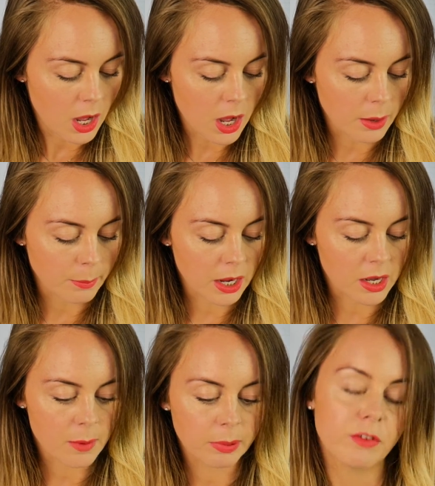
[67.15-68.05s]
A
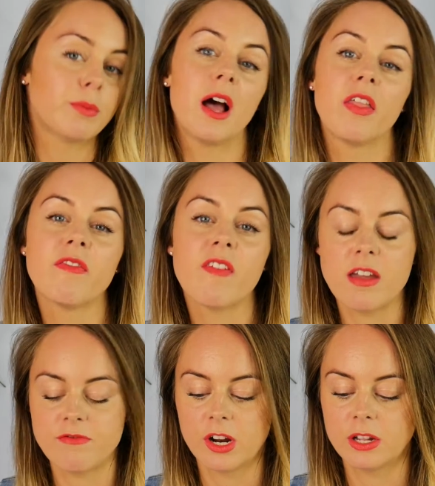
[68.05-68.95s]
couple of my other
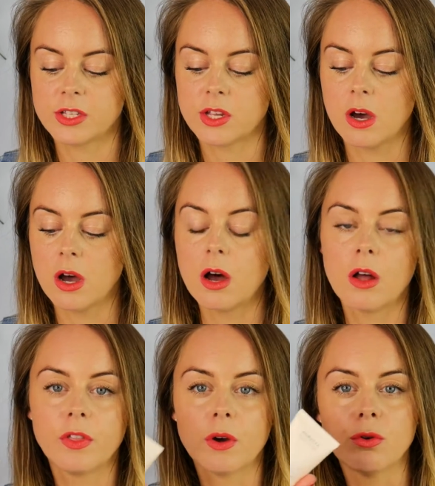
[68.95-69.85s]
favourites
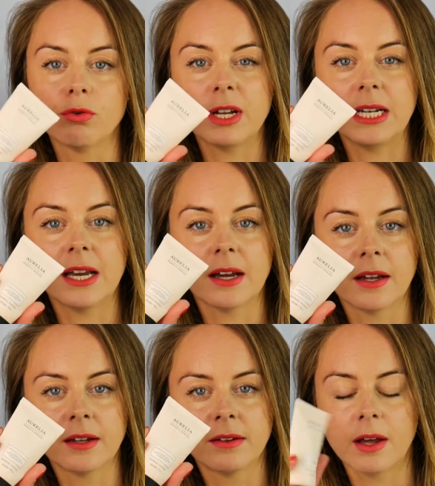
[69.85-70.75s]
are the
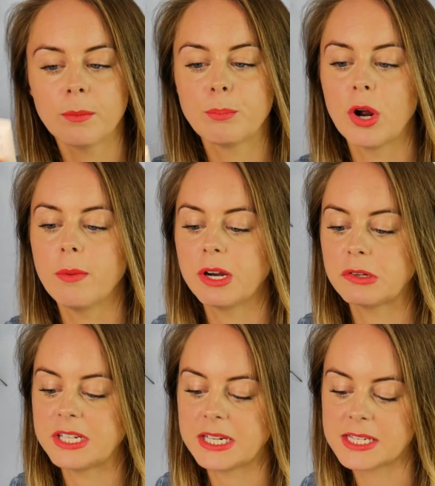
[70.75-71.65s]
Aurelia
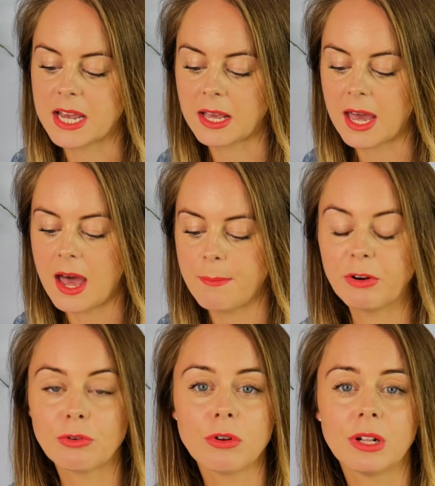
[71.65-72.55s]
Probiotic Skincare
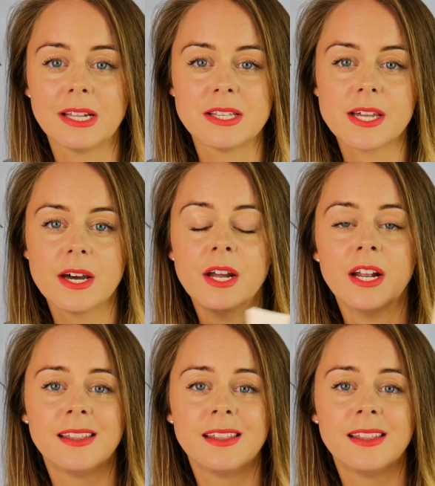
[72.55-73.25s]
Miracle Cleanser.